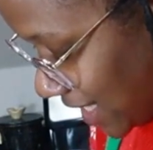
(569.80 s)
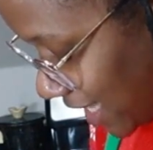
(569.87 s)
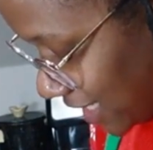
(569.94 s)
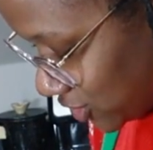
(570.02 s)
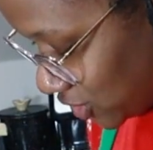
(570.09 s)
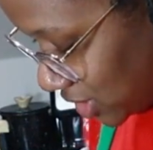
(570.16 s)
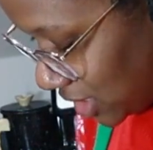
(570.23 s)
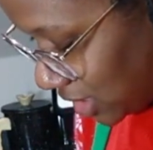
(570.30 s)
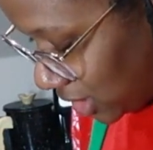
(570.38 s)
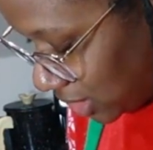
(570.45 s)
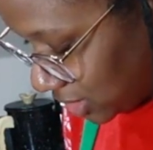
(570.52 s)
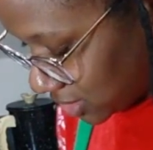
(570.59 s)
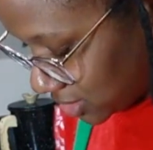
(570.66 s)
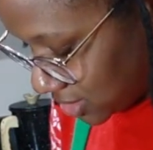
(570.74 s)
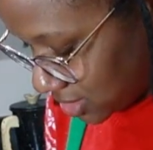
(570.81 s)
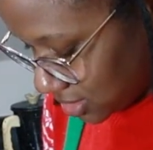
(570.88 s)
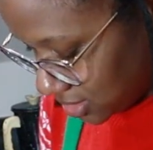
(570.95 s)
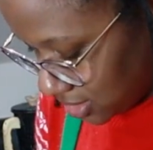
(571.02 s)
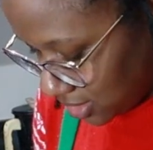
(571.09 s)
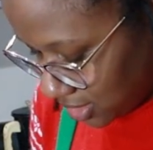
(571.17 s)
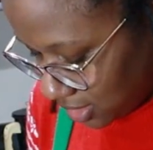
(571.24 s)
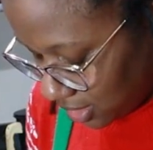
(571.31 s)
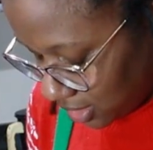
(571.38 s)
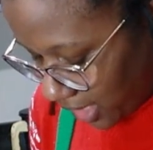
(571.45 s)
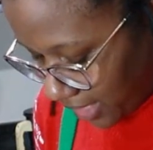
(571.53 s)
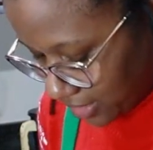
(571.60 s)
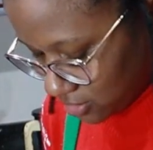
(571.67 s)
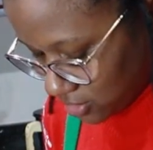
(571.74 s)
and it actually looks
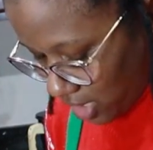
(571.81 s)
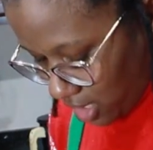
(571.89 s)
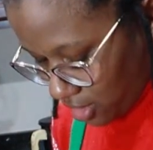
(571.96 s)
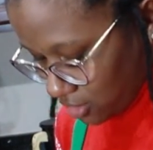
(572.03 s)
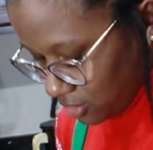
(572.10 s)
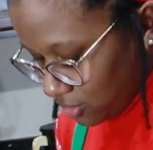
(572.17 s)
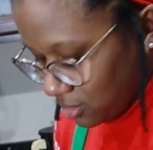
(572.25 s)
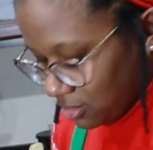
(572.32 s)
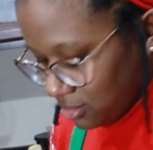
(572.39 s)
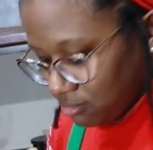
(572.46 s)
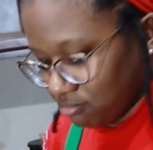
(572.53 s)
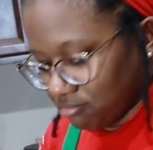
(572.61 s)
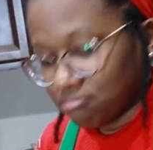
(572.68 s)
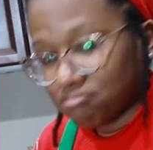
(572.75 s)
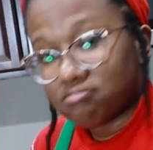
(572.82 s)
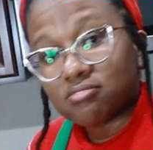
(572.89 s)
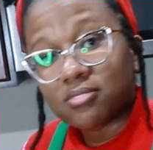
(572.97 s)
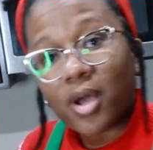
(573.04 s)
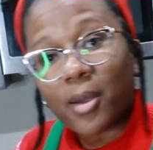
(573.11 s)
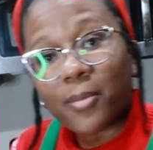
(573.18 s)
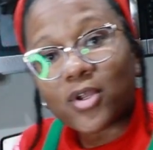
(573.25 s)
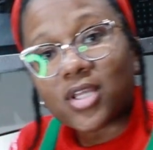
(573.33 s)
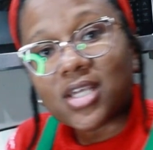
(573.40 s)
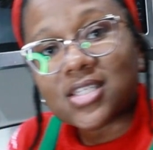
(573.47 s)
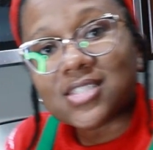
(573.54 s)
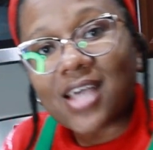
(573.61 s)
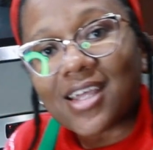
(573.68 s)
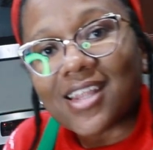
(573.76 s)
like dough. I'm pretty
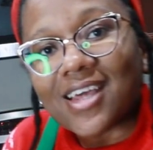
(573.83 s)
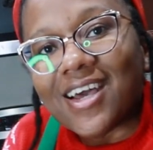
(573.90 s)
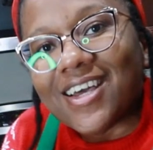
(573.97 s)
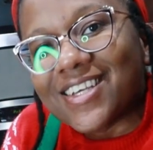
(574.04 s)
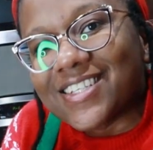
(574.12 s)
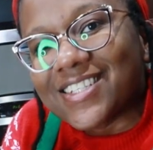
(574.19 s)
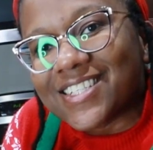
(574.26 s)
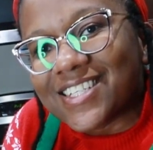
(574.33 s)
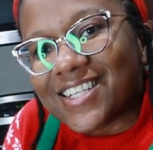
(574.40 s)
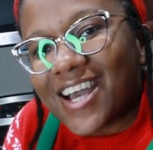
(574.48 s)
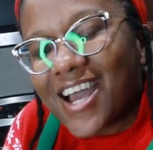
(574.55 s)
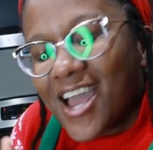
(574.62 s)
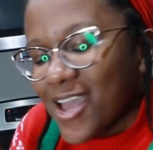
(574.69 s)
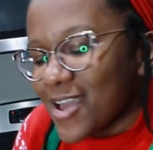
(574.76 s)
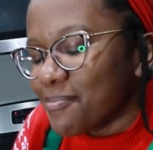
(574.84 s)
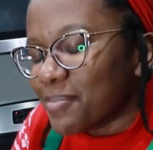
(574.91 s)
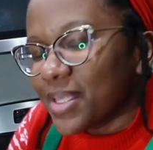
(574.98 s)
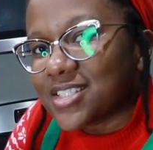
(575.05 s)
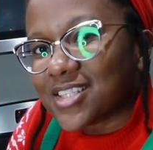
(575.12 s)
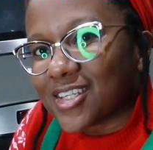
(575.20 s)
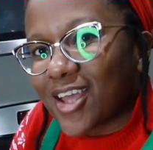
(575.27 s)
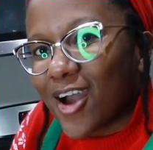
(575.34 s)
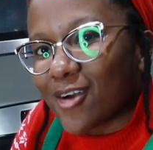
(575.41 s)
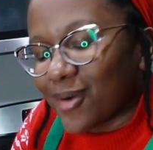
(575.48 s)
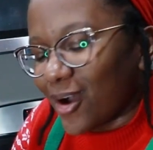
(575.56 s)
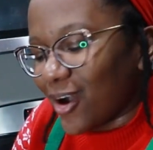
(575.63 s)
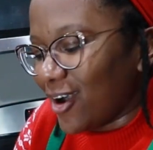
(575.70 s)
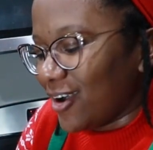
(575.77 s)
excited. Pizza dough
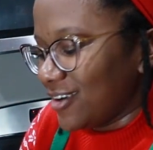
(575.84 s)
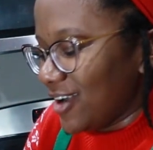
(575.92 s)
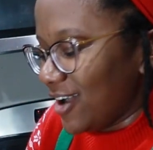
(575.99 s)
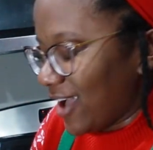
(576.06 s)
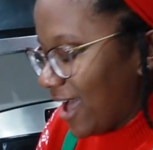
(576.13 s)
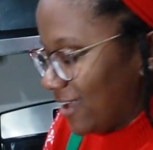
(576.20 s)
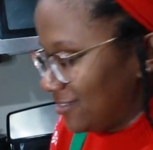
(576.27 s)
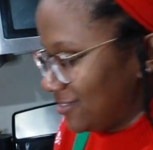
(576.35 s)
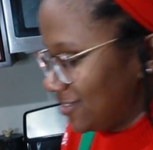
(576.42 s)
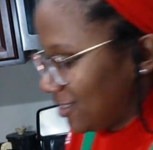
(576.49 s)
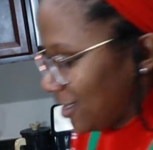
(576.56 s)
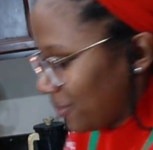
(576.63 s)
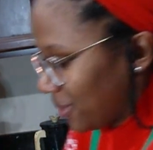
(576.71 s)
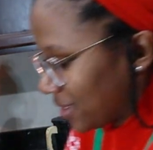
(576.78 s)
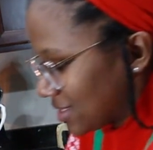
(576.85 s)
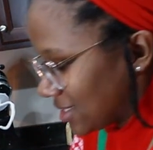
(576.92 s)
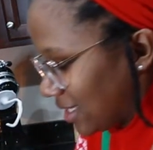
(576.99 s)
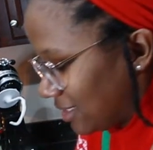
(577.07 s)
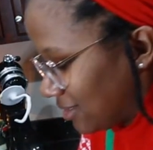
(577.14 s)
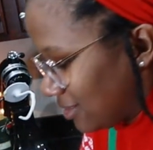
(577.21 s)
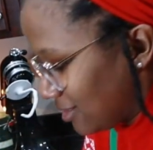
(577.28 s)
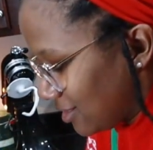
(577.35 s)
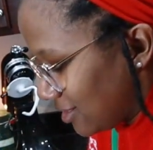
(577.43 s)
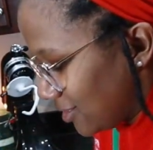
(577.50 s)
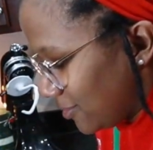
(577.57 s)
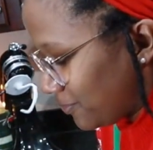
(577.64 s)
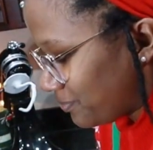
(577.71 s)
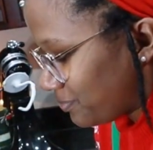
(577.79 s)
ball. Okay, you put this in.
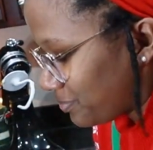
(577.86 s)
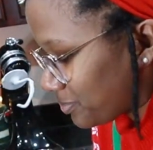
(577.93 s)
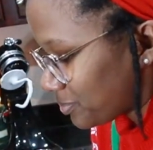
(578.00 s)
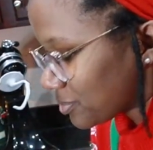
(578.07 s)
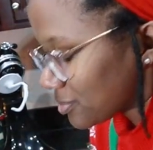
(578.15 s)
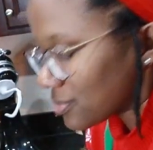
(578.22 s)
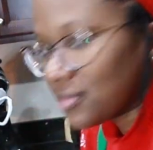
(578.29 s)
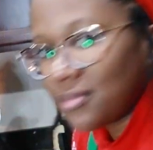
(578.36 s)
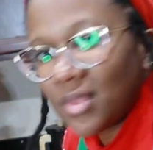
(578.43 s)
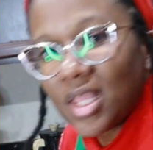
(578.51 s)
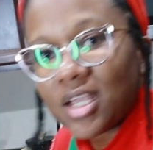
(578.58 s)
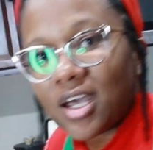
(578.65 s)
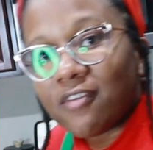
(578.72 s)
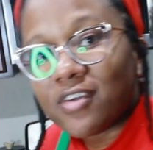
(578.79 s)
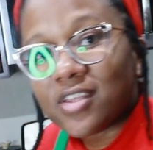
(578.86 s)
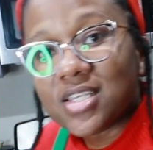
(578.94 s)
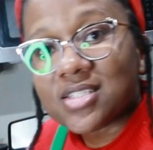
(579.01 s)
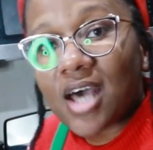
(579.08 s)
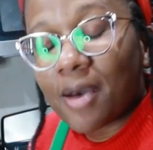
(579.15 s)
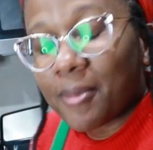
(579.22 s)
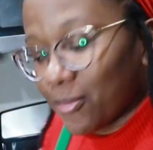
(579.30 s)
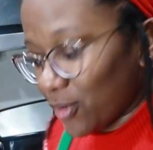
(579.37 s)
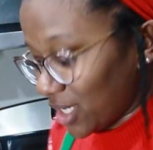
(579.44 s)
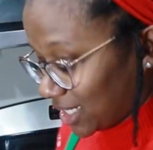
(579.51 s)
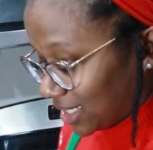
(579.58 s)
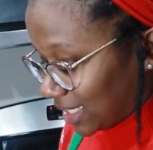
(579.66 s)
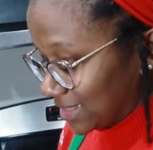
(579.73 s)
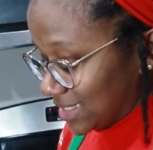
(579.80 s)
Cover this up and we're
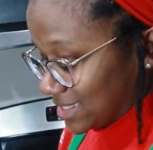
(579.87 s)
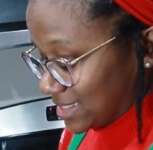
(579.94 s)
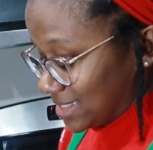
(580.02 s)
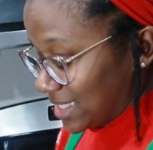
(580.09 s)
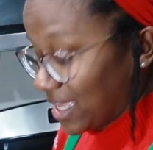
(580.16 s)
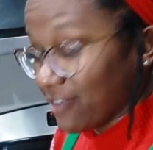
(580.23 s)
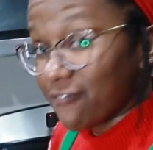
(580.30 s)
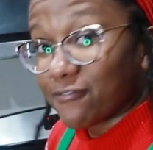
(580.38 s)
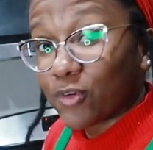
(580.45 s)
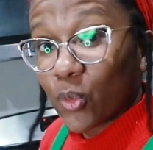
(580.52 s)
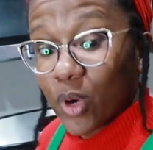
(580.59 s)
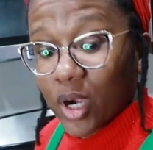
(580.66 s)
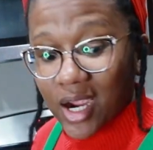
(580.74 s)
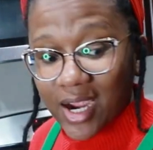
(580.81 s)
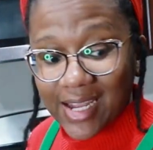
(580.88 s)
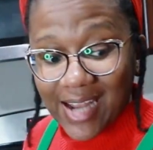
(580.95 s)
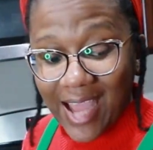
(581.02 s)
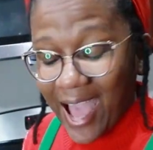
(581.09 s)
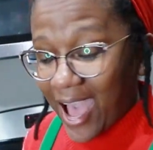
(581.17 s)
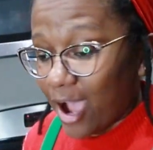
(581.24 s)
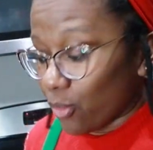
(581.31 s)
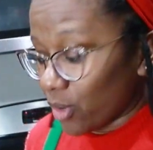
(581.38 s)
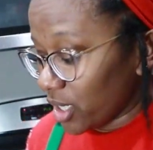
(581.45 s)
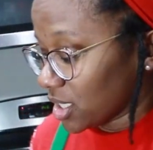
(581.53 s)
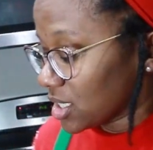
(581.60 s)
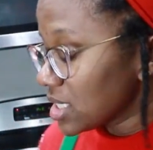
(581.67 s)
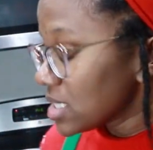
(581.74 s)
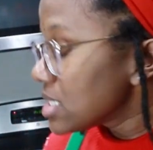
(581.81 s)
gonna let this sit for an
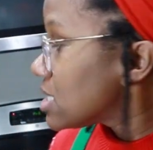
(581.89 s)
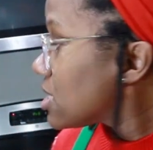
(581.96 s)
hour.